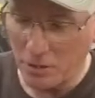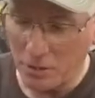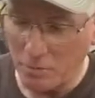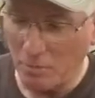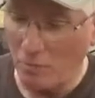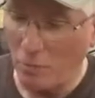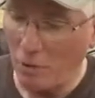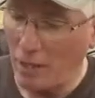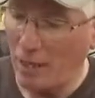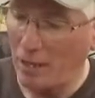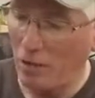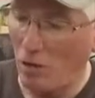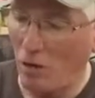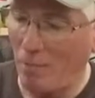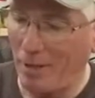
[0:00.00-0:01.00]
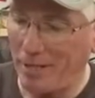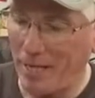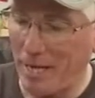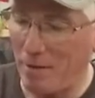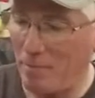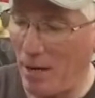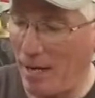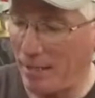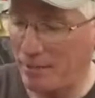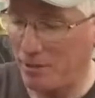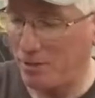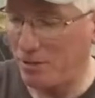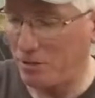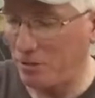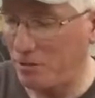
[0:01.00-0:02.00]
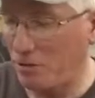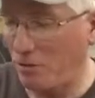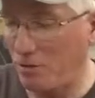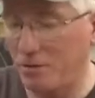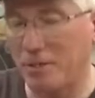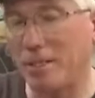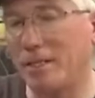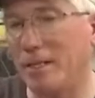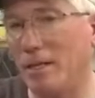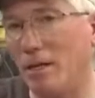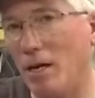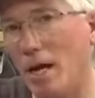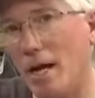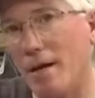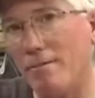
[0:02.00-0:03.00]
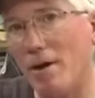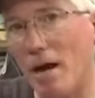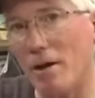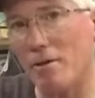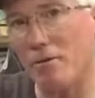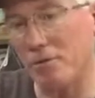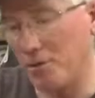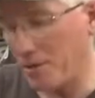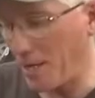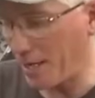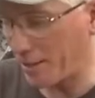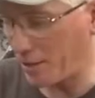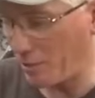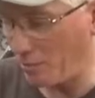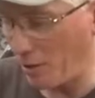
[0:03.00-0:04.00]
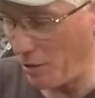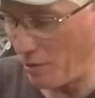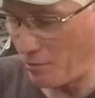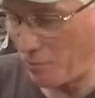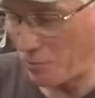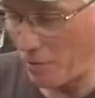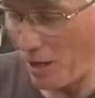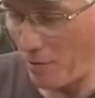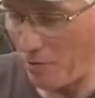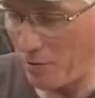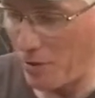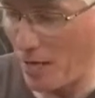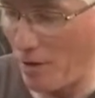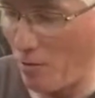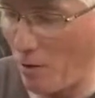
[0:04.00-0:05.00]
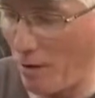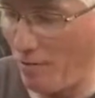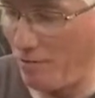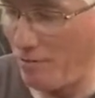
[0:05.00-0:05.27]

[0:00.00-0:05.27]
is what I call my day box. This is the only thing that I'll have out on the deck of the boat throughout the day while I'm